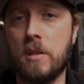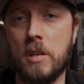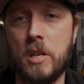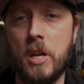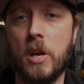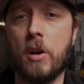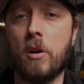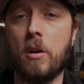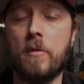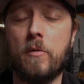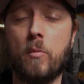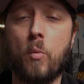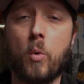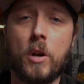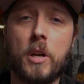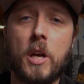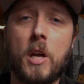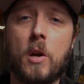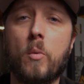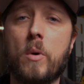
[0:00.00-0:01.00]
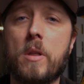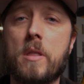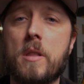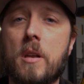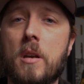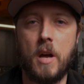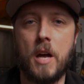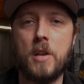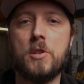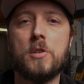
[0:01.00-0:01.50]
a year of working with
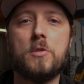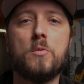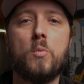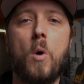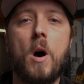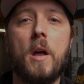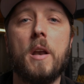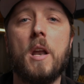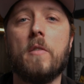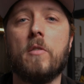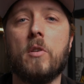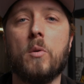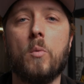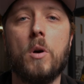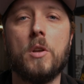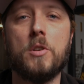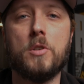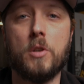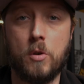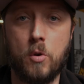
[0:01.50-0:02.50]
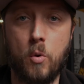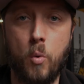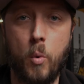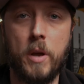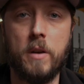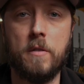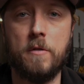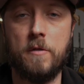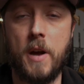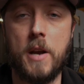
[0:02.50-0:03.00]
it, I just want everyone to
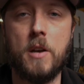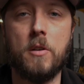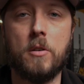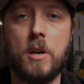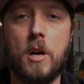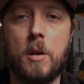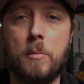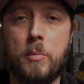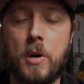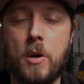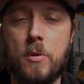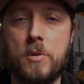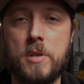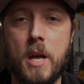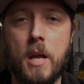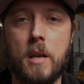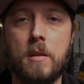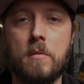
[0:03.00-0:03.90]
quit Final Cut Pro X.